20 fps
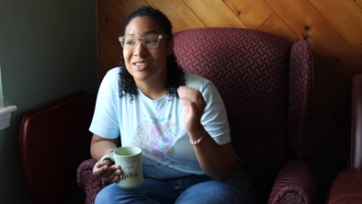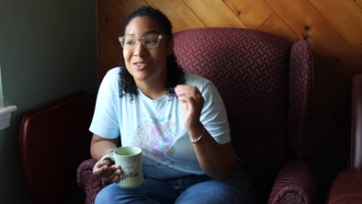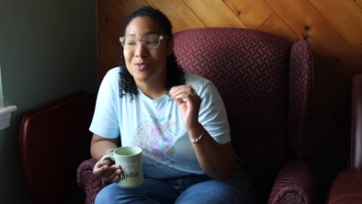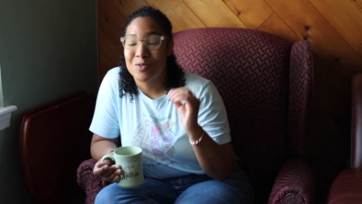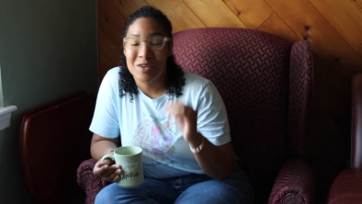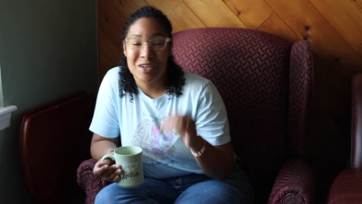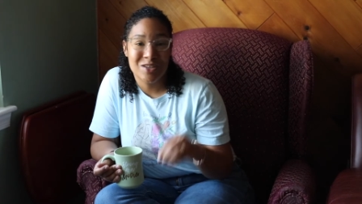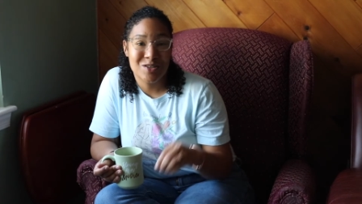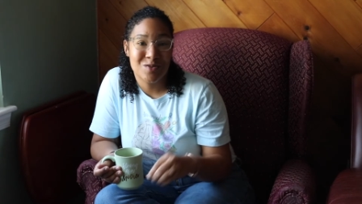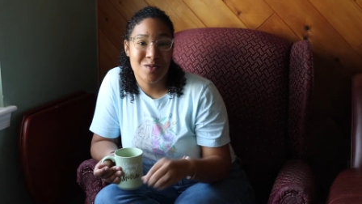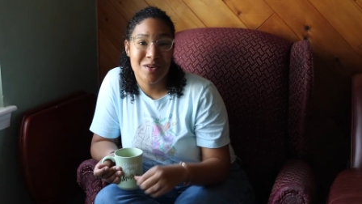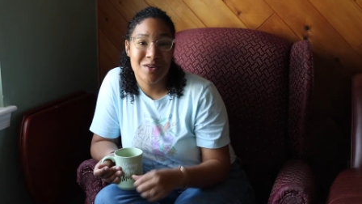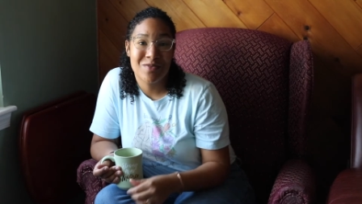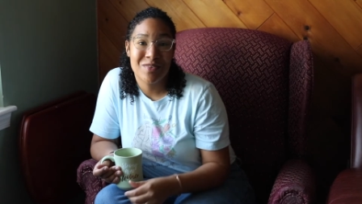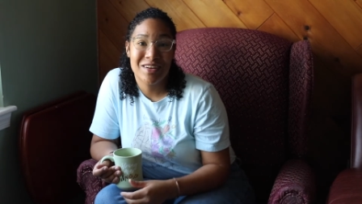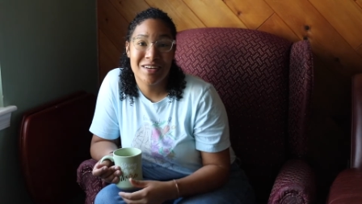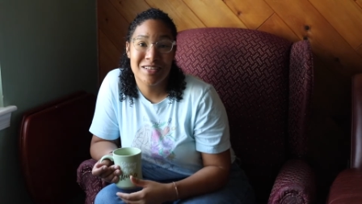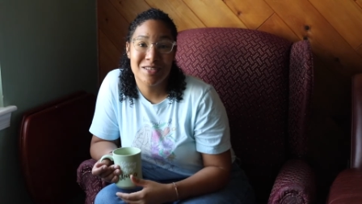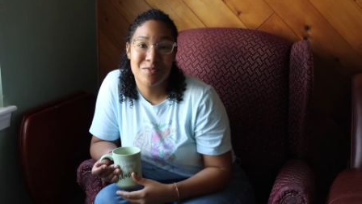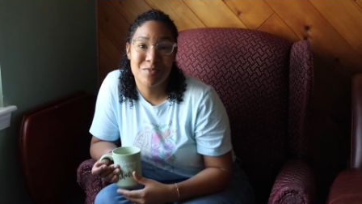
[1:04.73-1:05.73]

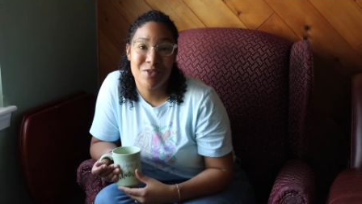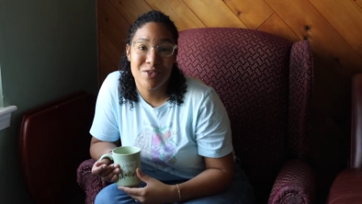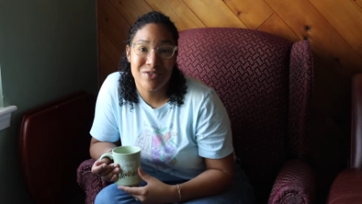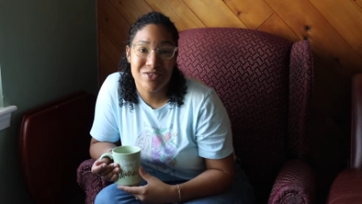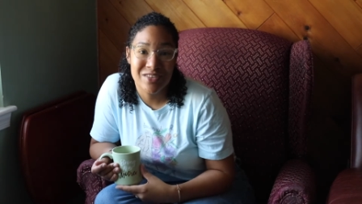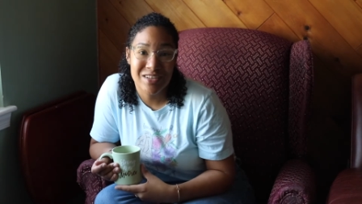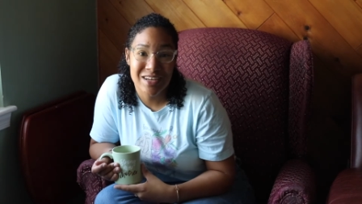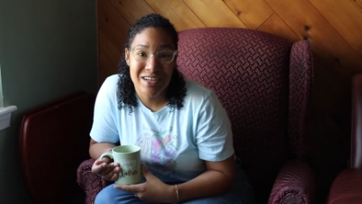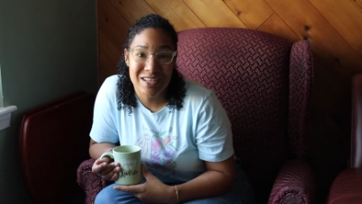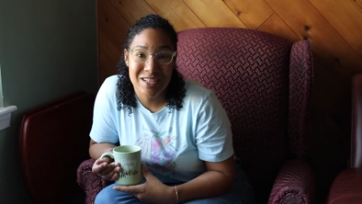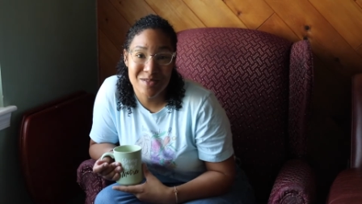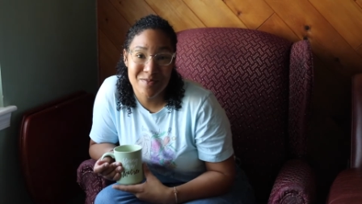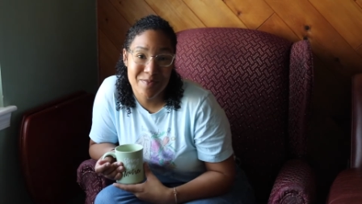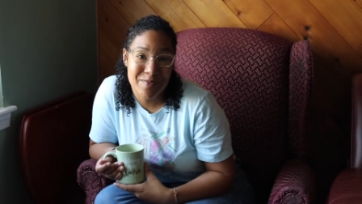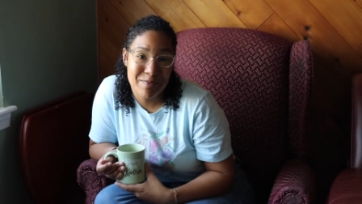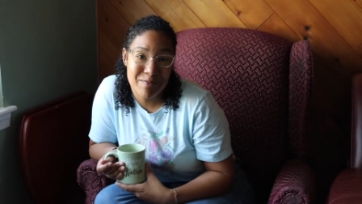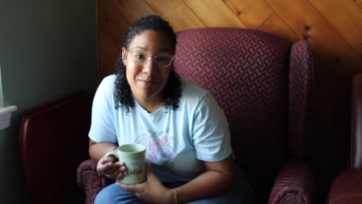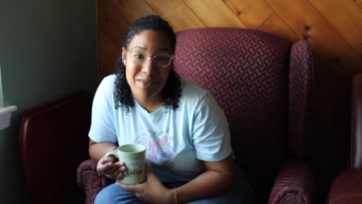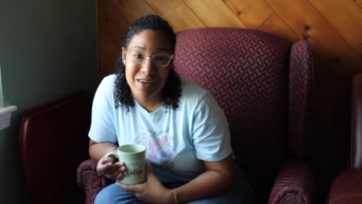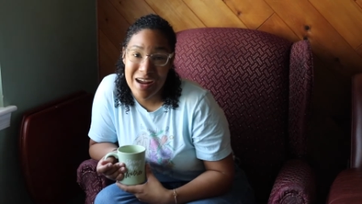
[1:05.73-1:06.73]
2021 is approaching us,
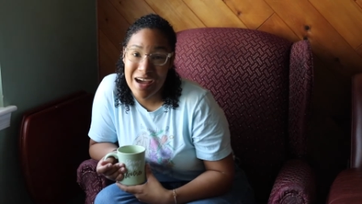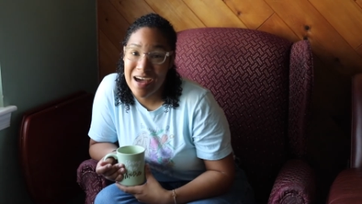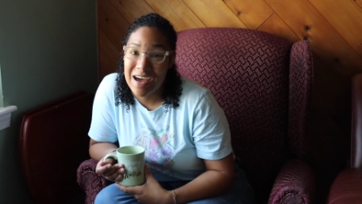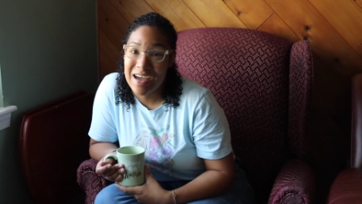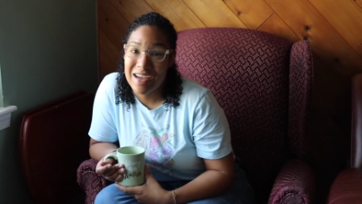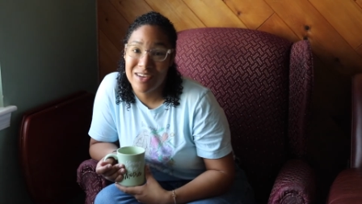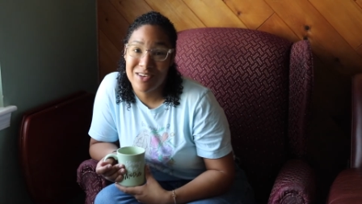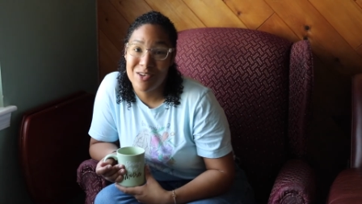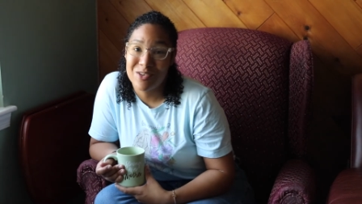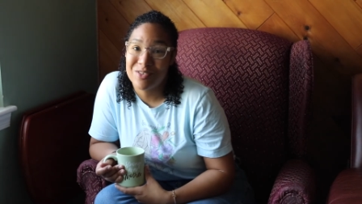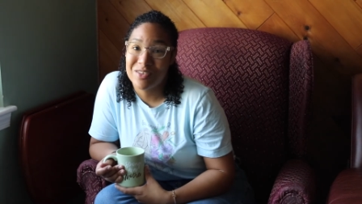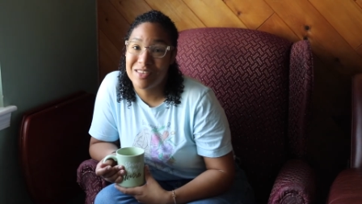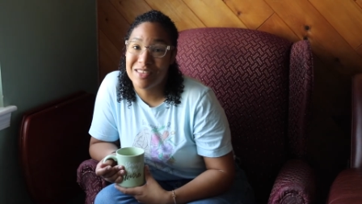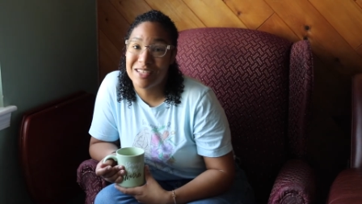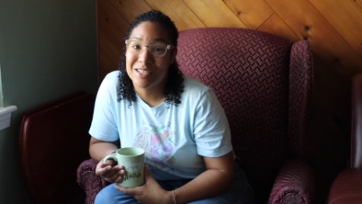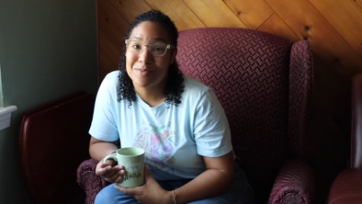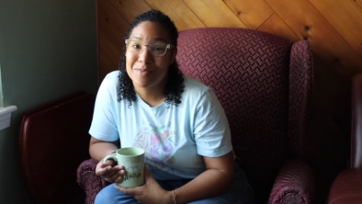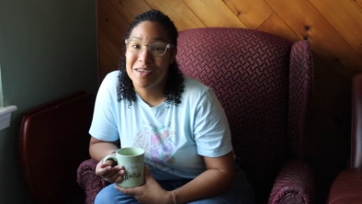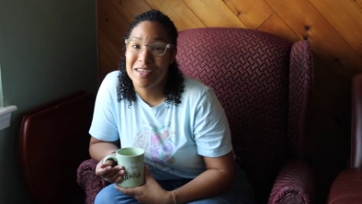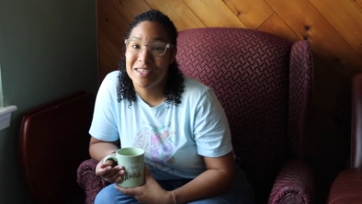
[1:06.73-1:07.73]
but I know that
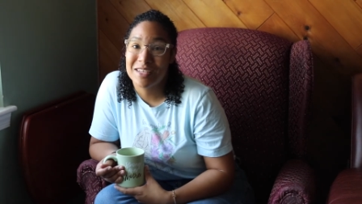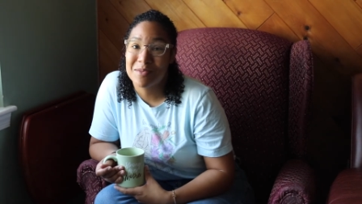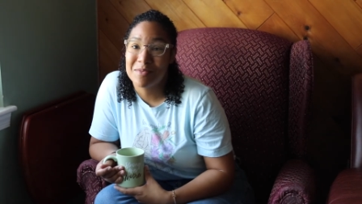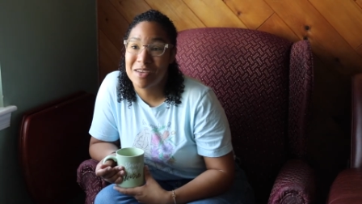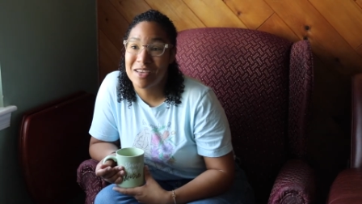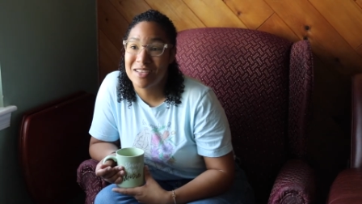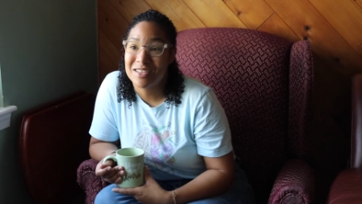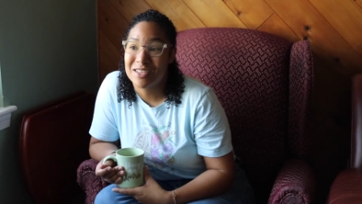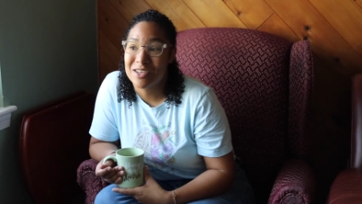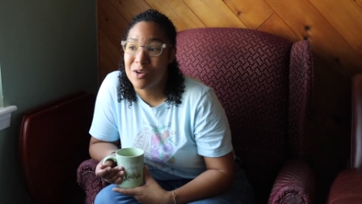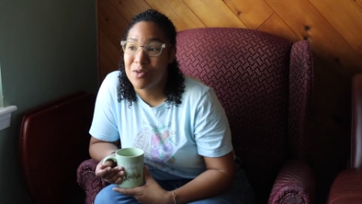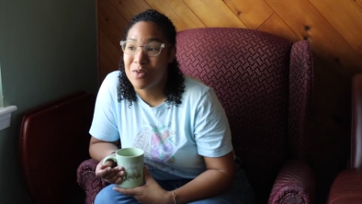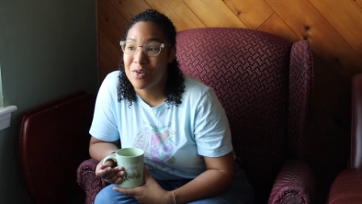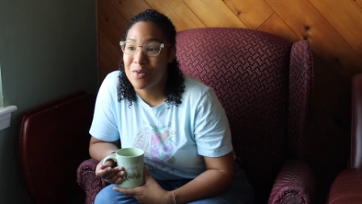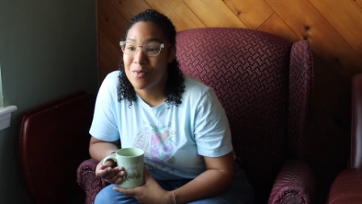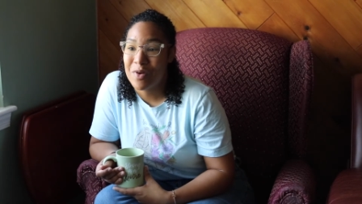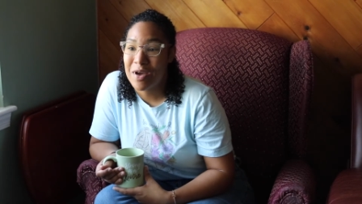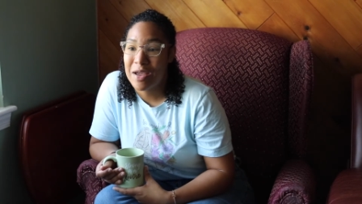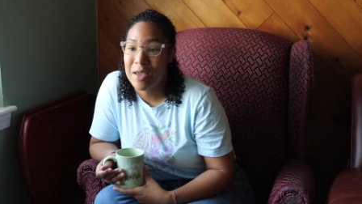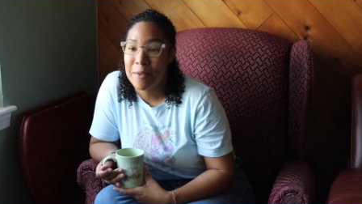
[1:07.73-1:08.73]
this pandemic isn't going
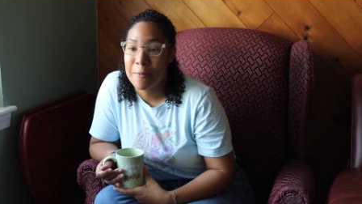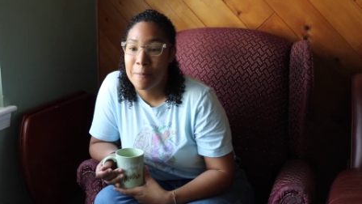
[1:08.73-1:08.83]
away.